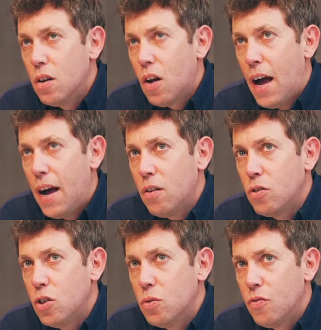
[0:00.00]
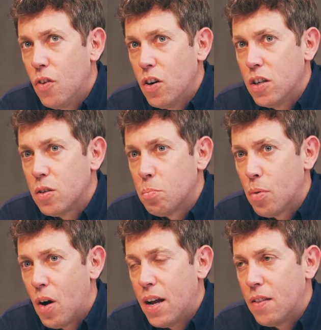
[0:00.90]
how do you advise a
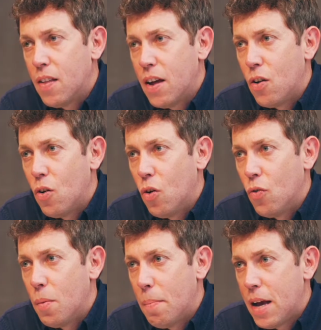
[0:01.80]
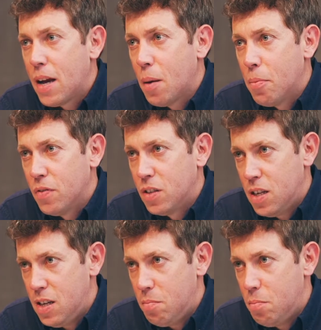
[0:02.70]
brand then on the makeup of a
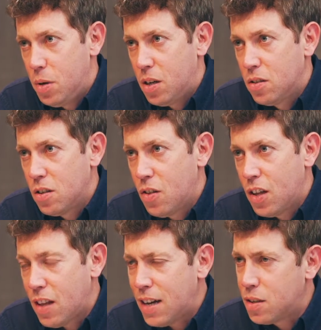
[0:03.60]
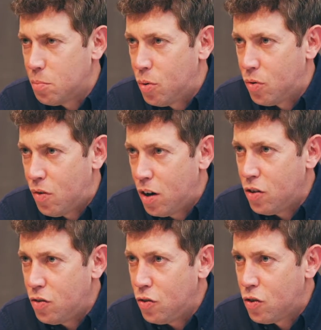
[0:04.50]
team? Because I think that's important, right?
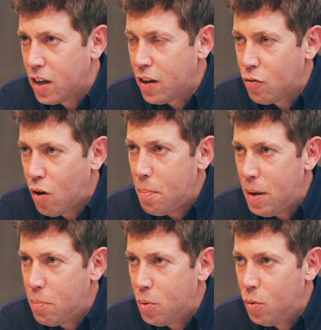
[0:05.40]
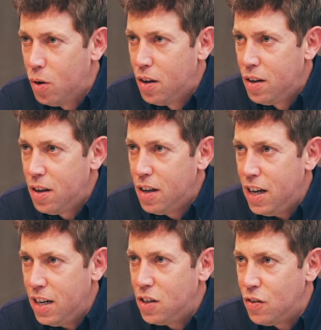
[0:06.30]
You've got to get the right people
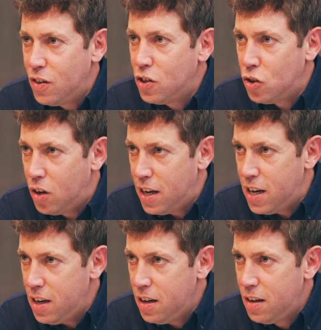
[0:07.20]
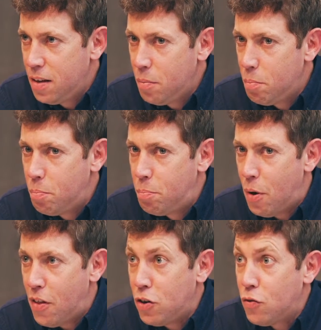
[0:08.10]
individually,
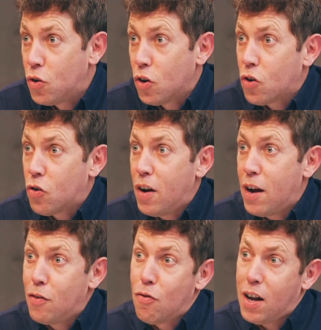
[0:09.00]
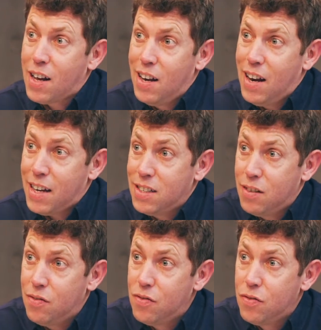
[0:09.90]
but then you've got to create the right
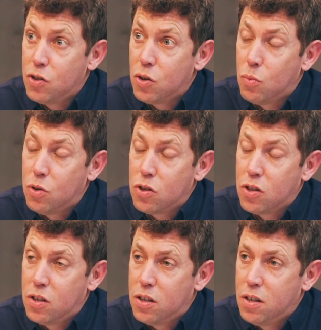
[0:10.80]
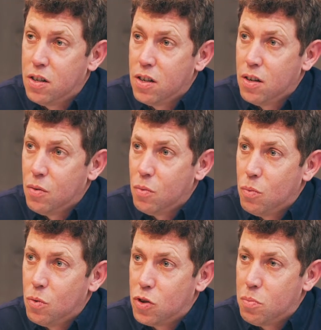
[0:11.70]
collective. So what
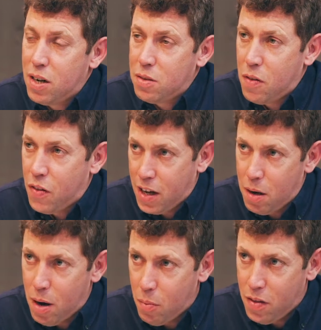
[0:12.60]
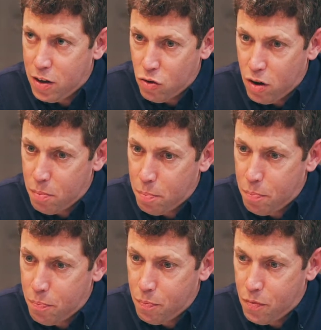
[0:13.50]
should brands be thinking about when they're trying to
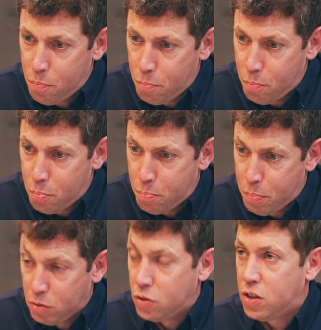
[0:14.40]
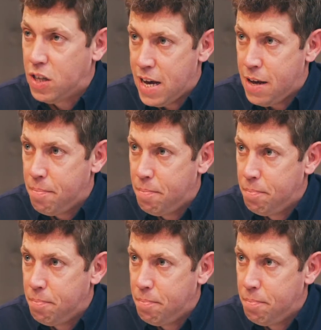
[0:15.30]
build a team?